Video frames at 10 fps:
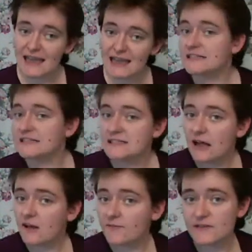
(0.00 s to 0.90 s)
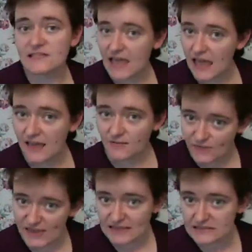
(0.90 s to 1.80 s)
in itself is a
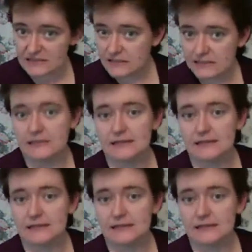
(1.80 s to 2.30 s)
feat.